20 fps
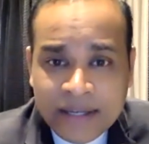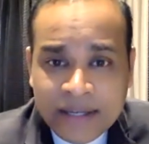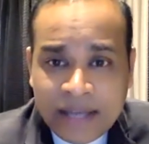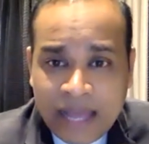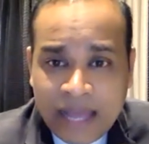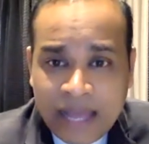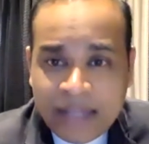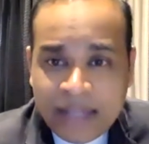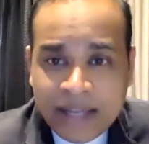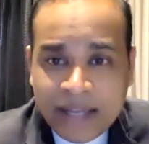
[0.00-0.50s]

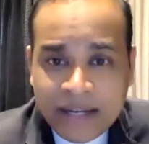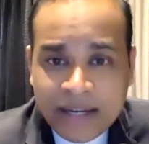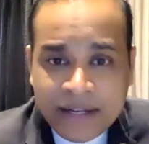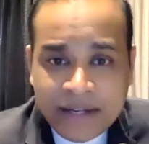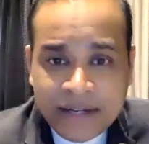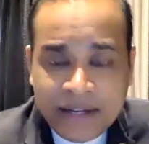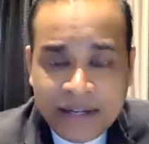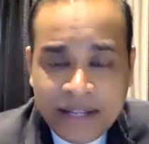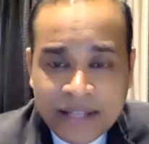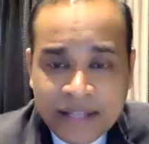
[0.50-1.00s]
Alligator,
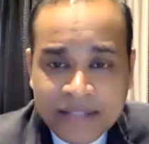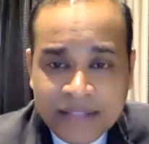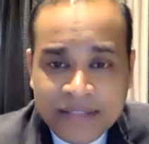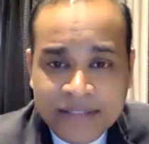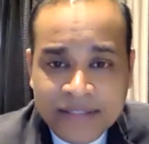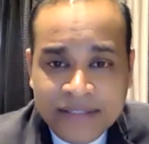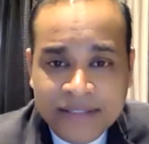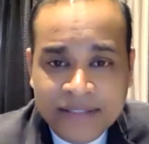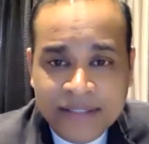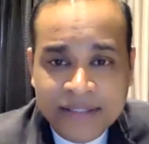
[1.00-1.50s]

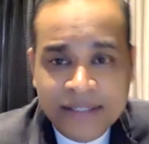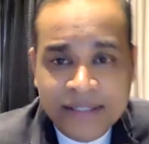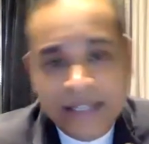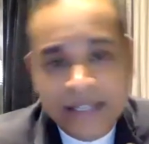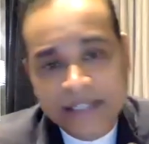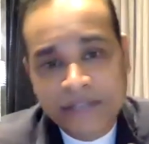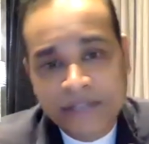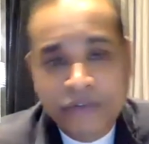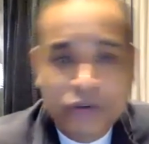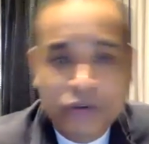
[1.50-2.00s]
yes, yes.
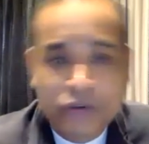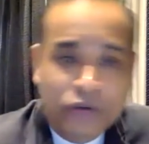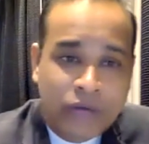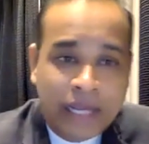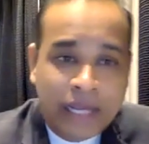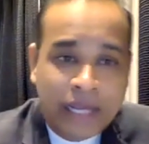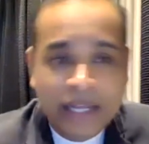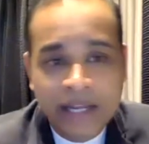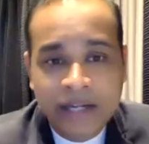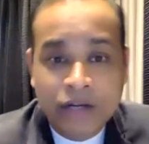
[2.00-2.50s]
If you know
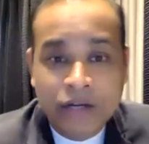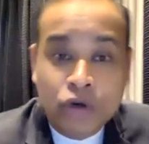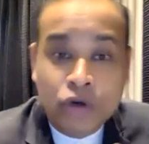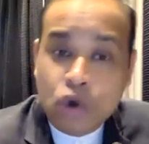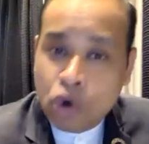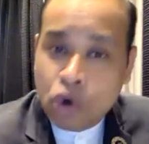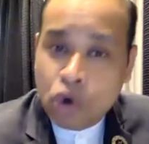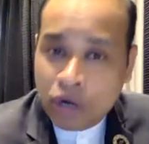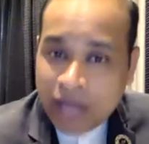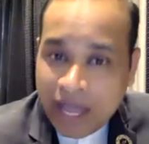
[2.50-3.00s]
alligator,
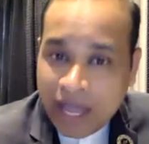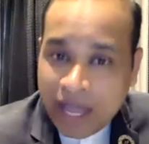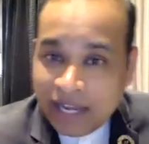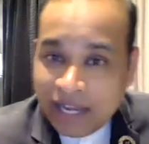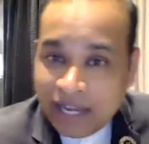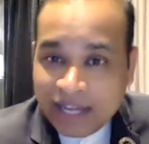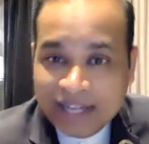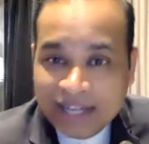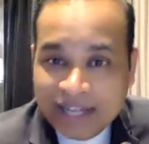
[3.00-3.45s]
crocodile.